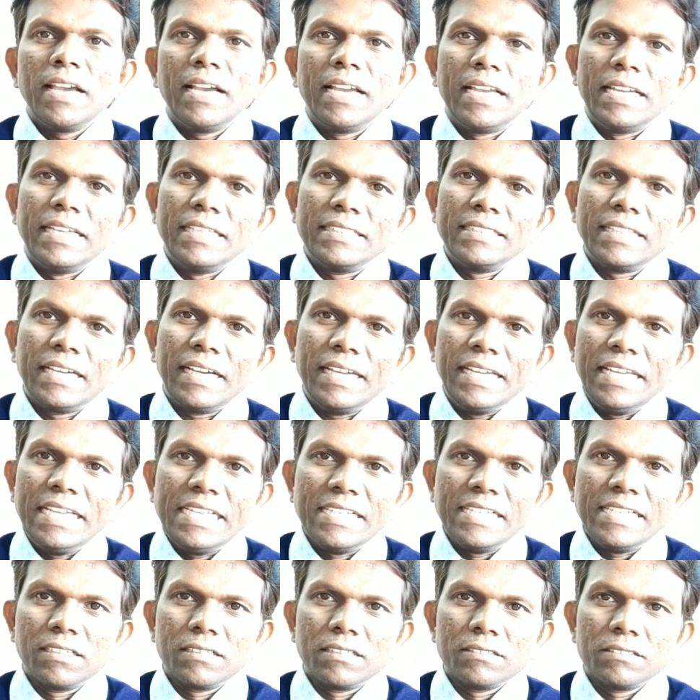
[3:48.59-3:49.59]
In the
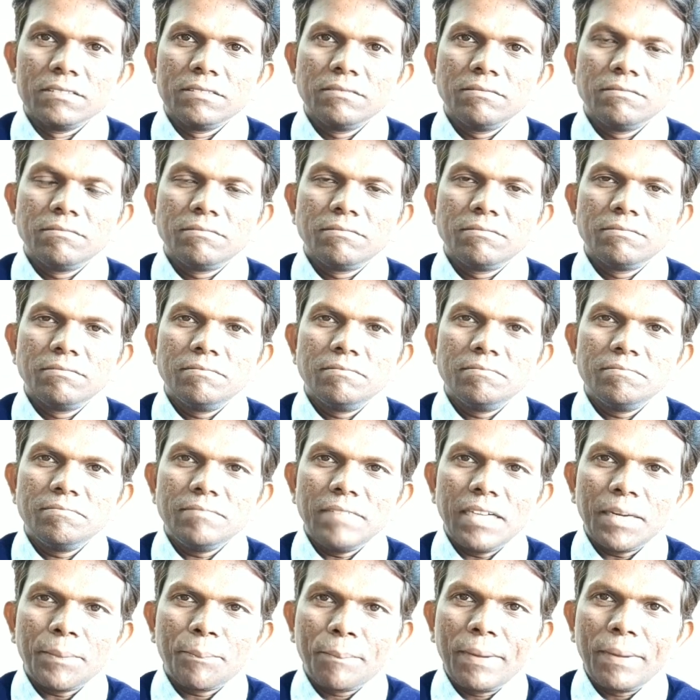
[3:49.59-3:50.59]
year
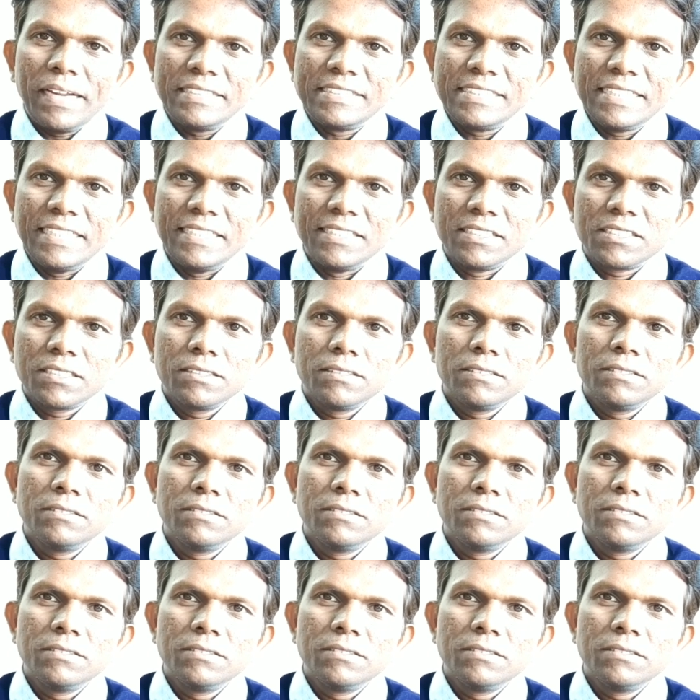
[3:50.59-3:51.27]
at present,